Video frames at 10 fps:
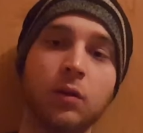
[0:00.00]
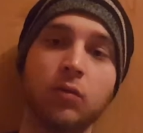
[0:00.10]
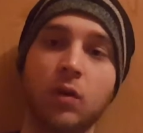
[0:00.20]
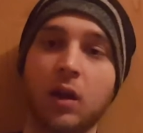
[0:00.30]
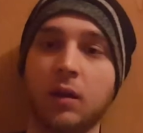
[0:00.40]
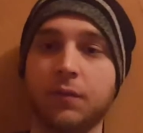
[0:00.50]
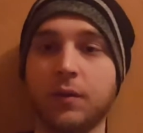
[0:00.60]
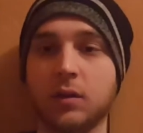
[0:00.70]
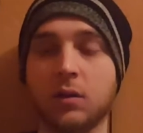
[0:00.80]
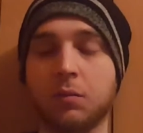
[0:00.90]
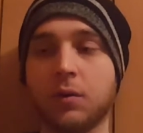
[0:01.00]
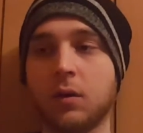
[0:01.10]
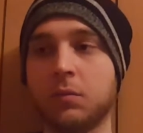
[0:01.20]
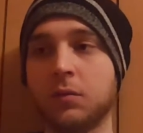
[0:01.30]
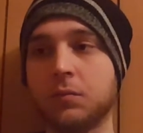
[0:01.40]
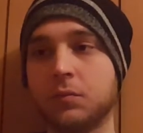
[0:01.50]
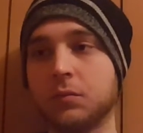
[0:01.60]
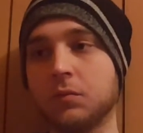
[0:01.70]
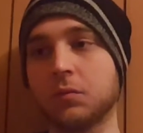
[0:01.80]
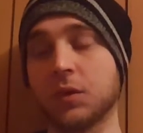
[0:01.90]
you can't fix the problem
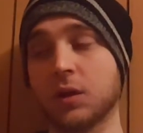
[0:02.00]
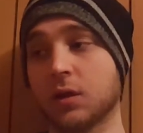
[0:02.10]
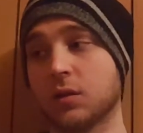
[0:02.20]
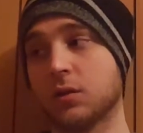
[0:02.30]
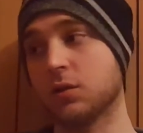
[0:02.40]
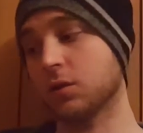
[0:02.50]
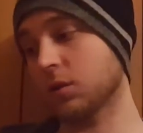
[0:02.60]
because it's